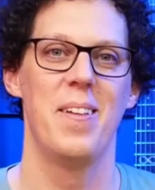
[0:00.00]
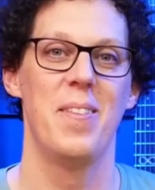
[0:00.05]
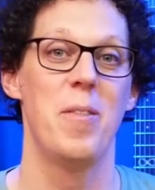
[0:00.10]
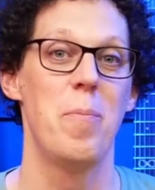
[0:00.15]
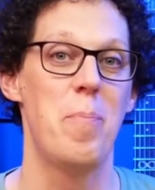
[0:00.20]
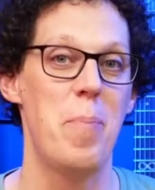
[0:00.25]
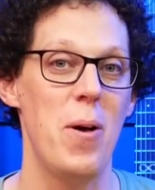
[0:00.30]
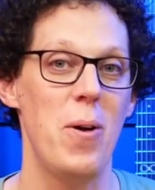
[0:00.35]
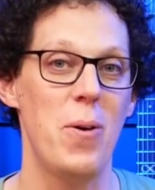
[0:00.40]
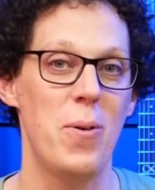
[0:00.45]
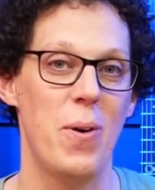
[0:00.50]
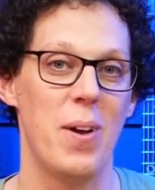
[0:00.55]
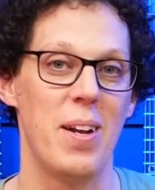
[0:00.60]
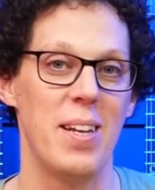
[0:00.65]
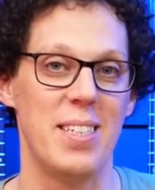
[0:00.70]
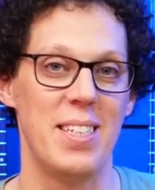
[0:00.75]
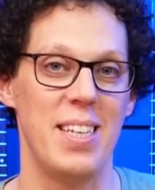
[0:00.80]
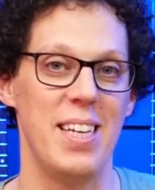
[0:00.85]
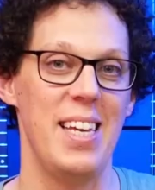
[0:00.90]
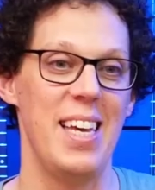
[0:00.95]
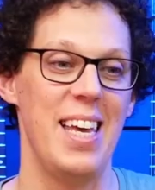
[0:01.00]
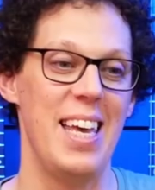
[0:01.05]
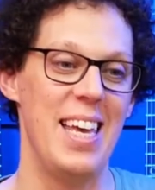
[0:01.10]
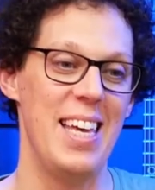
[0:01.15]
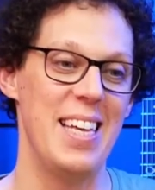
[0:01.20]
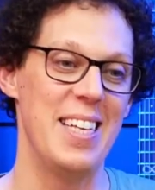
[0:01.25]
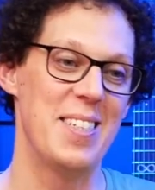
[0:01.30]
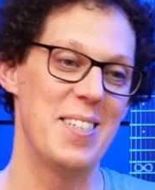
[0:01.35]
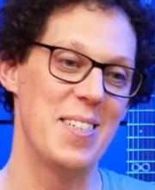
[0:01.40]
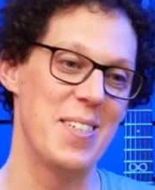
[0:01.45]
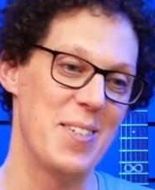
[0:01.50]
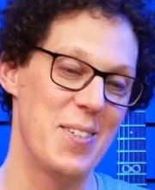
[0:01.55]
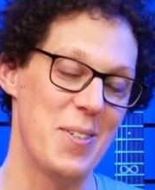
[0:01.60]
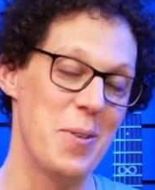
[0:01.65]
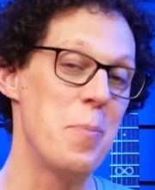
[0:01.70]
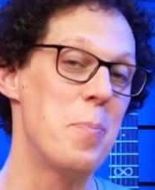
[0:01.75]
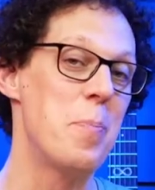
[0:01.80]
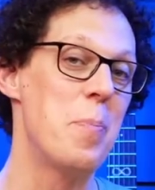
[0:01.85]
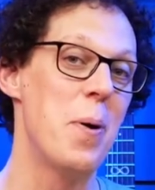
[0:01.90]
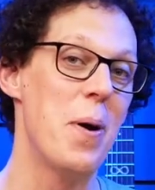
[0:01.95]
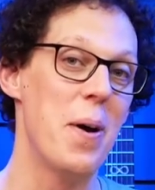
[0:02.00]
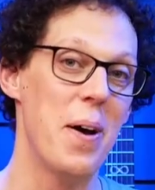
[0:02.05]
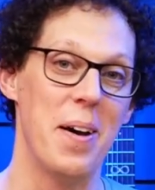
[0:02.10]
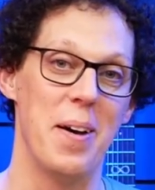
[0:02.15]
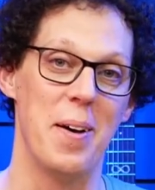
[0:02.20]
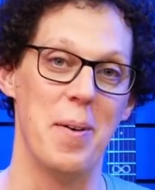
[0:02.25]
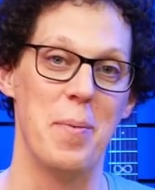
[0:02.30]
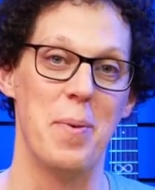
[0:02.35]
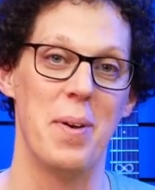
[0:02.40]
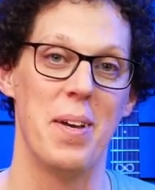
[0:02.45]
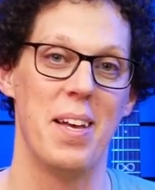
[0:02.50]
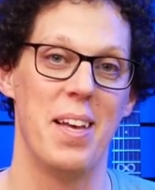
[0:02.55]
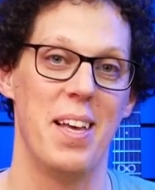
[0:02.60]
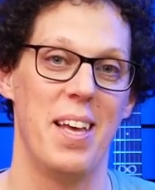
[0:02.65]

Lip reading: The build quality is superb.